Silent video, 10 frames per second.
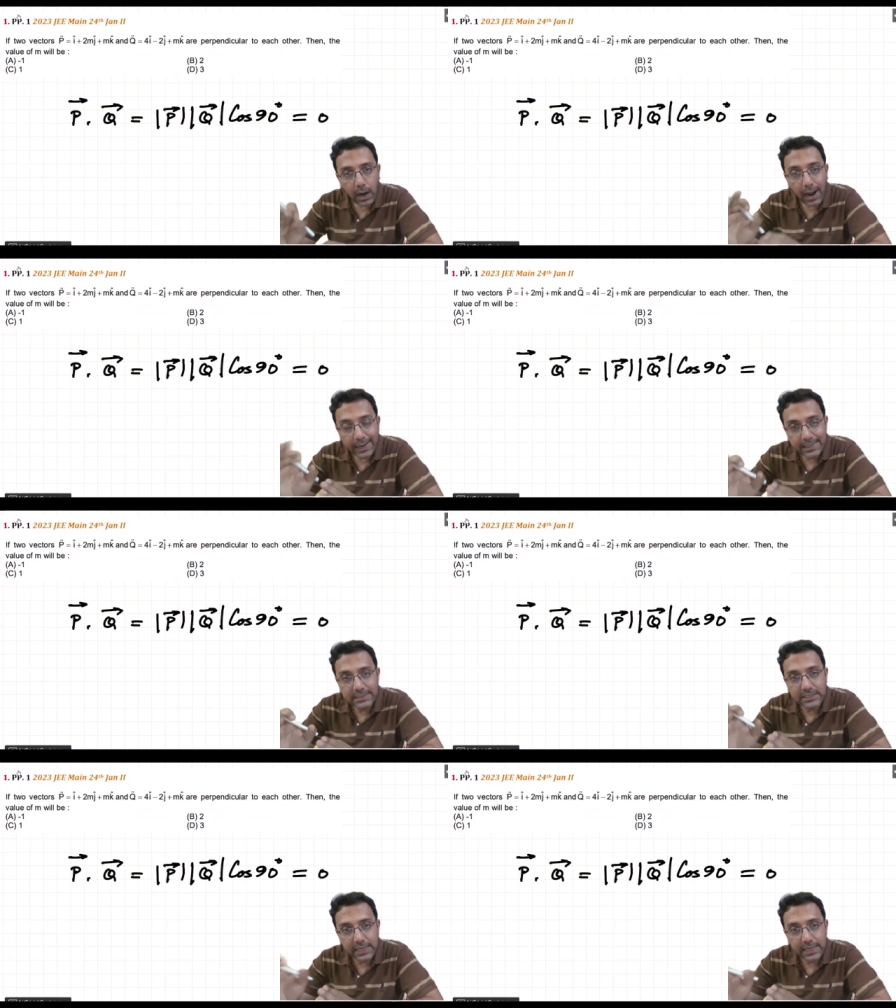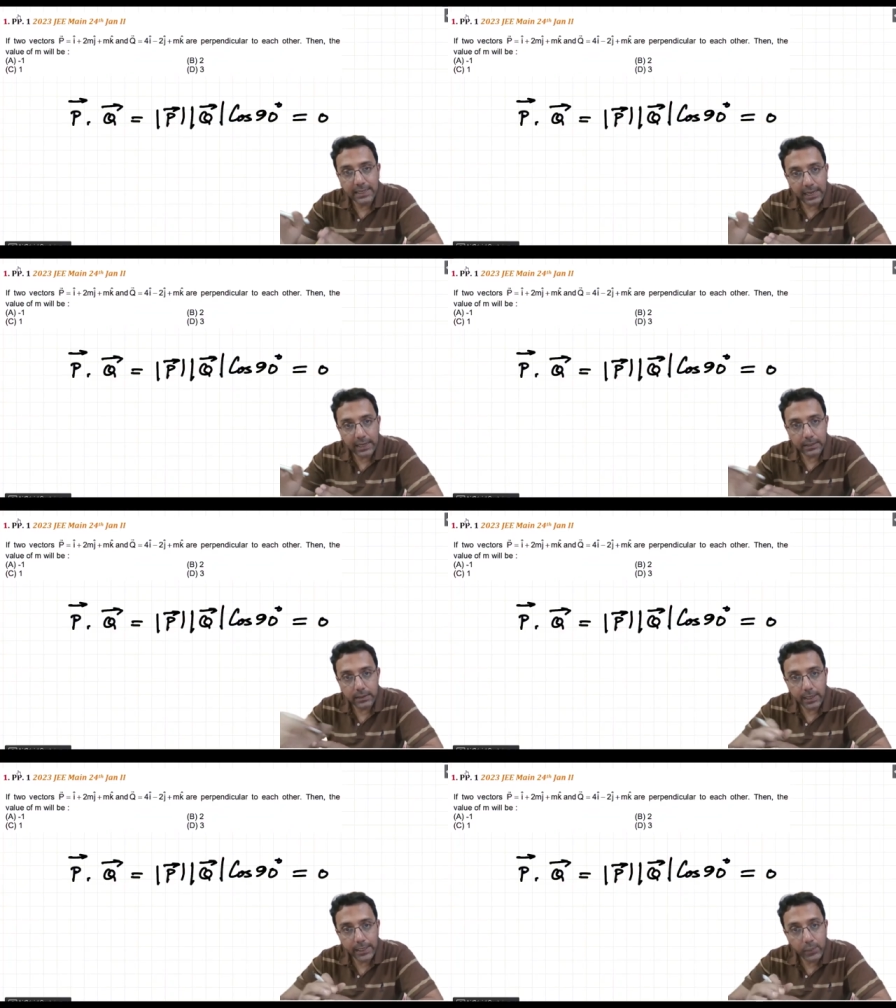ijk,
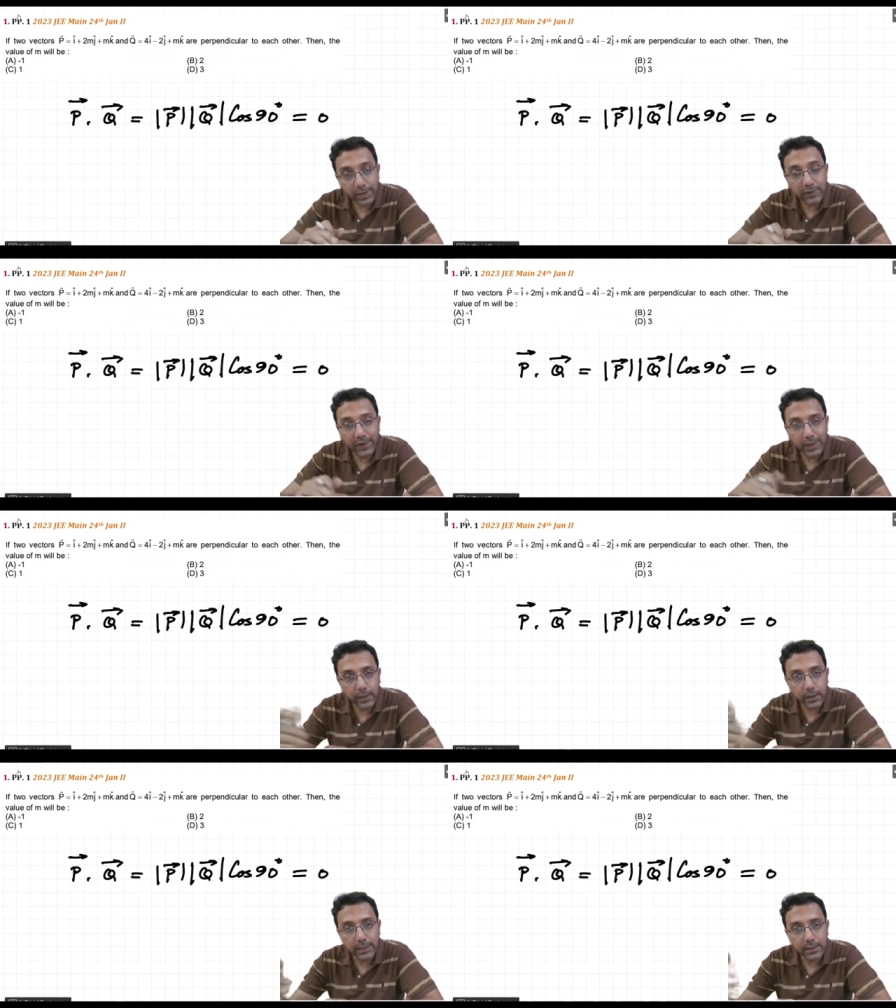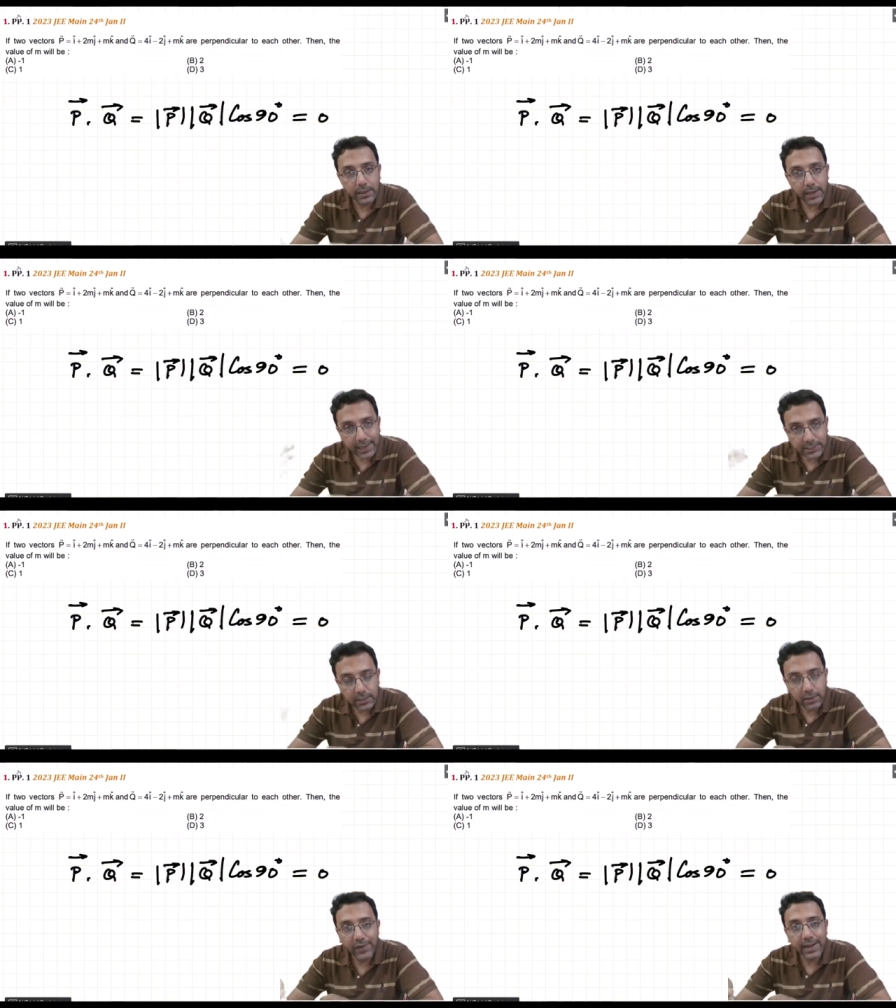the unit vector in the
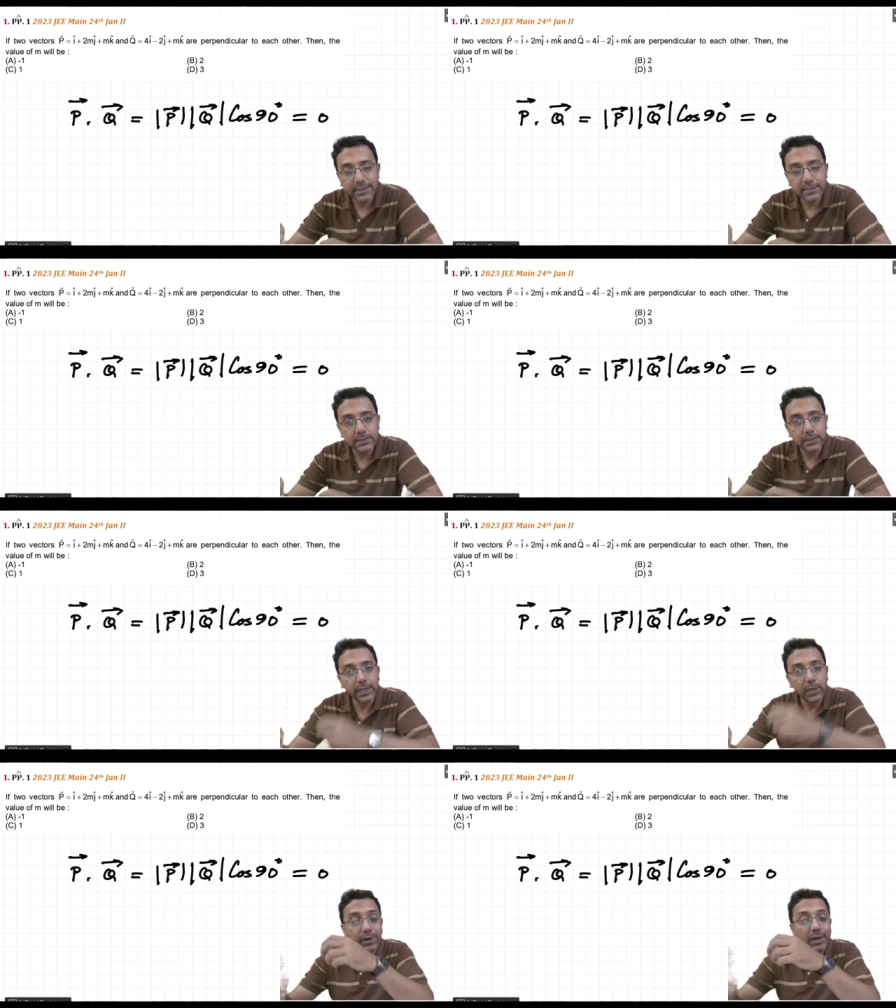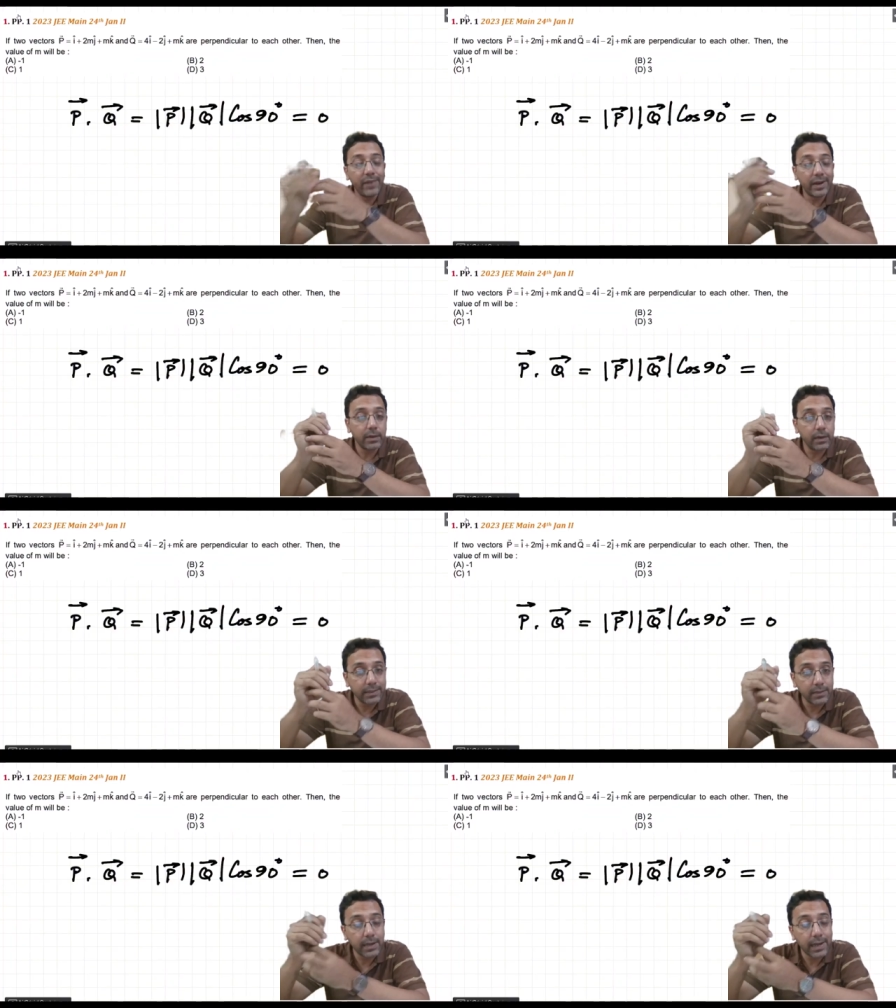direction of x, the unit vector
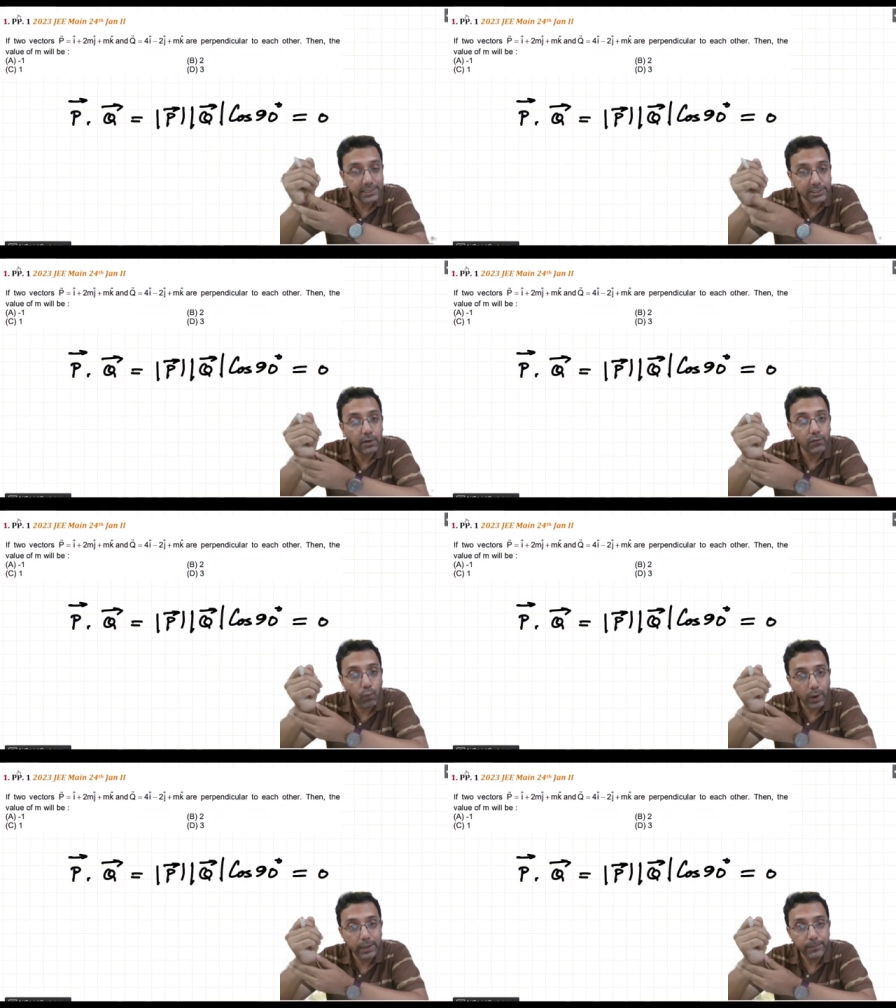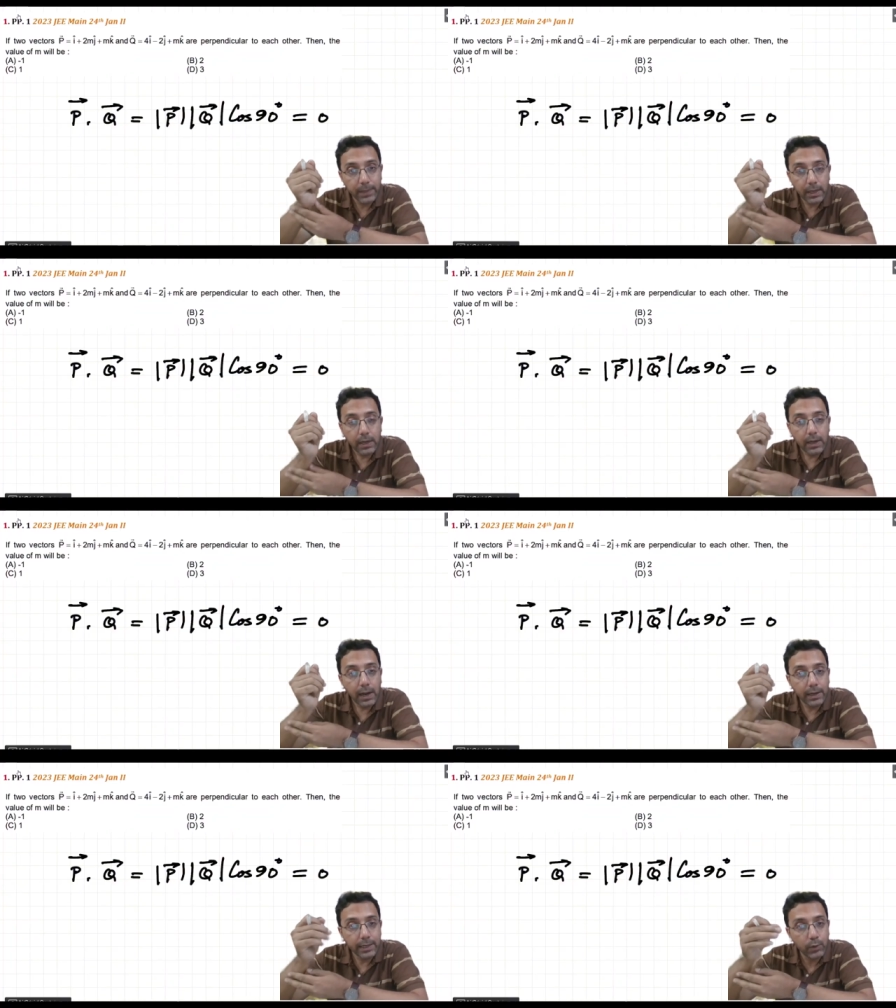in the direction of y,
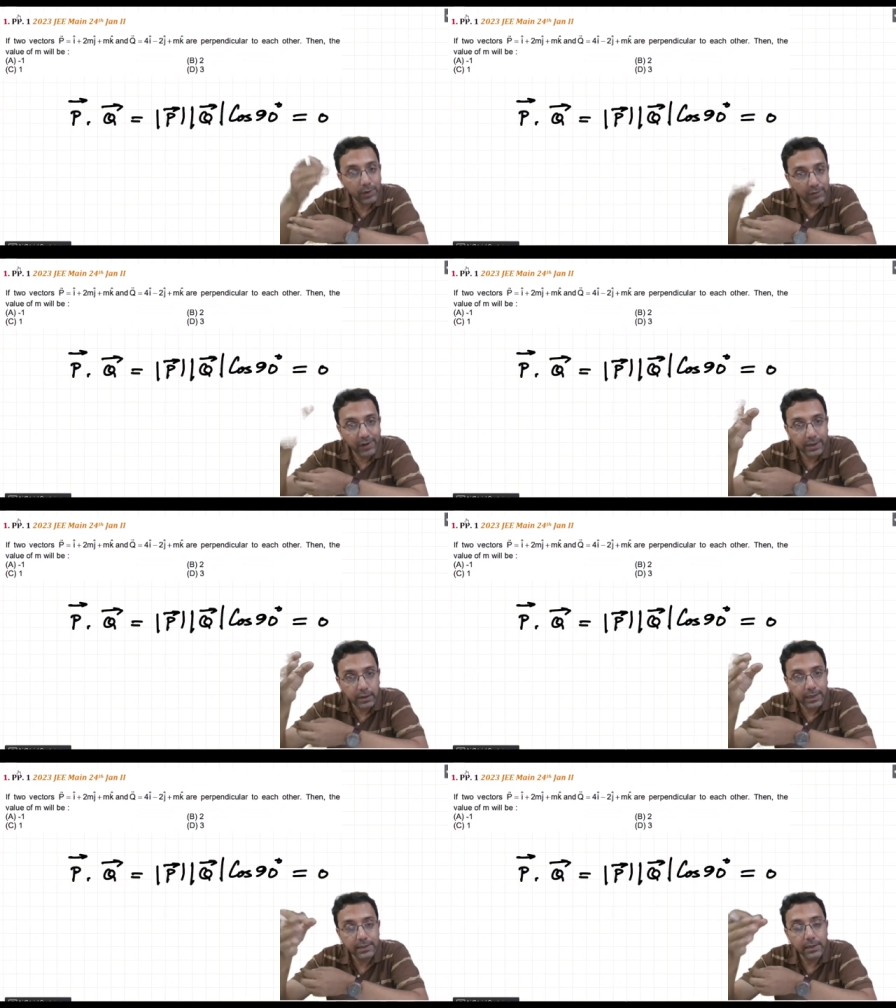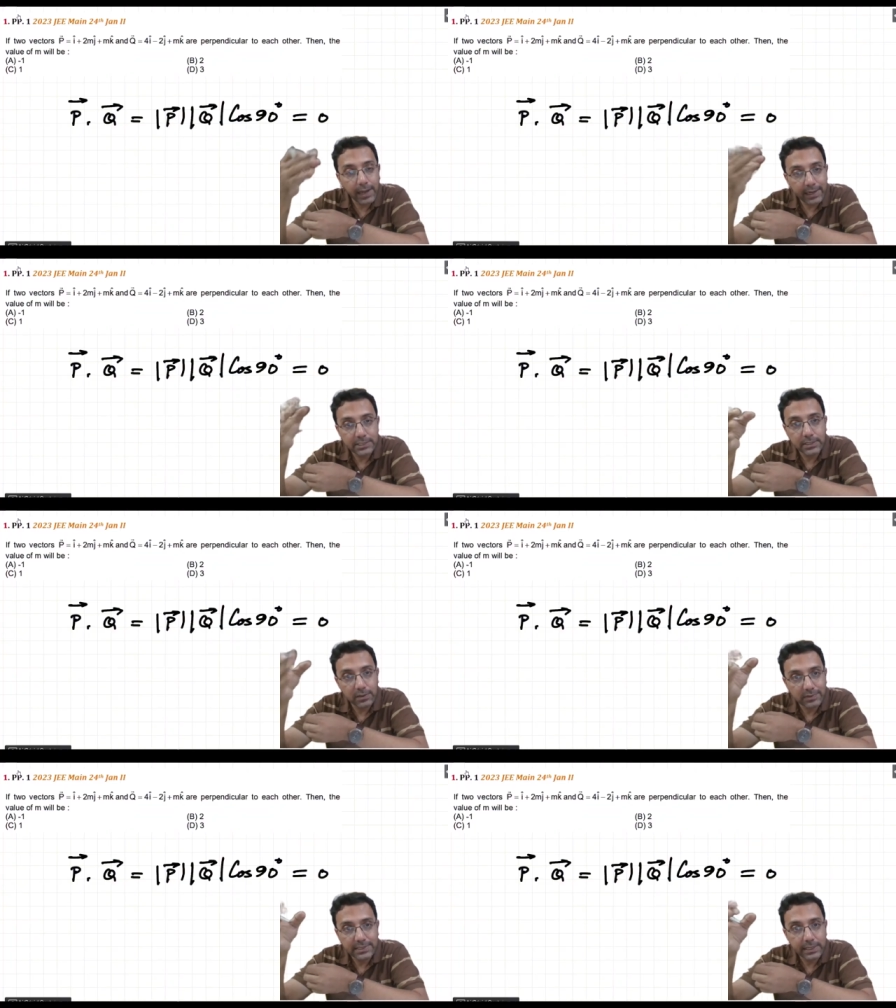and unit vector in the direction
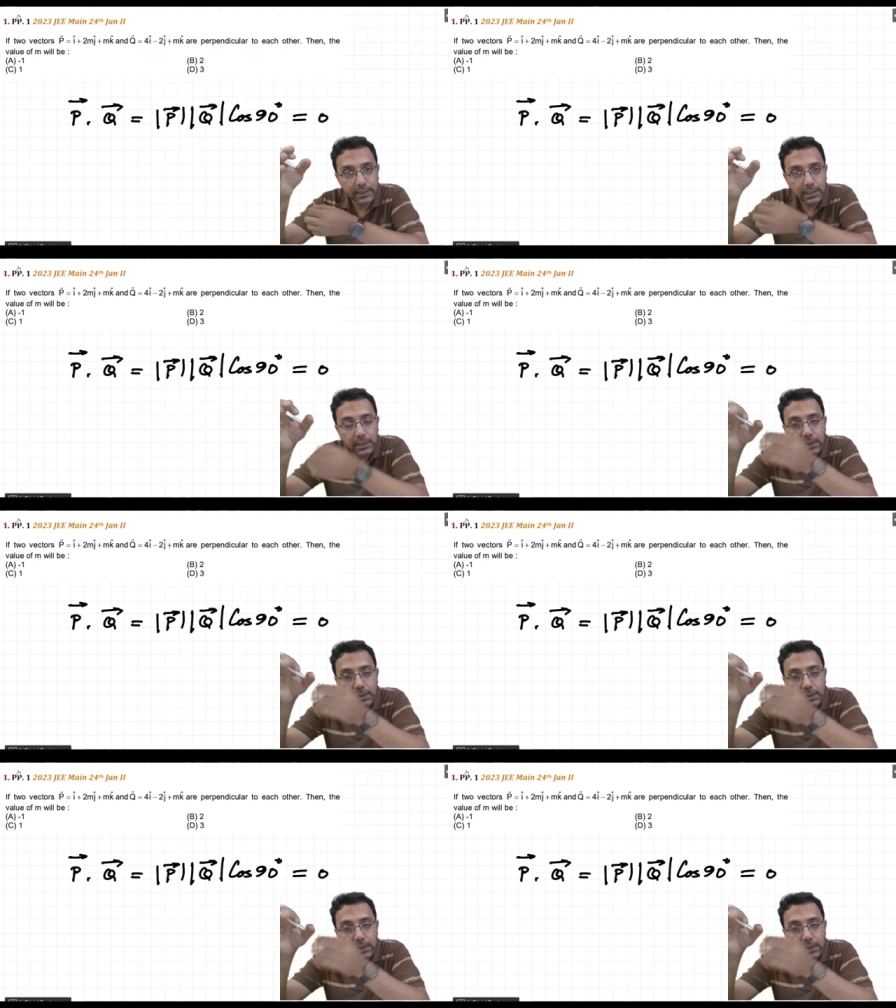of z,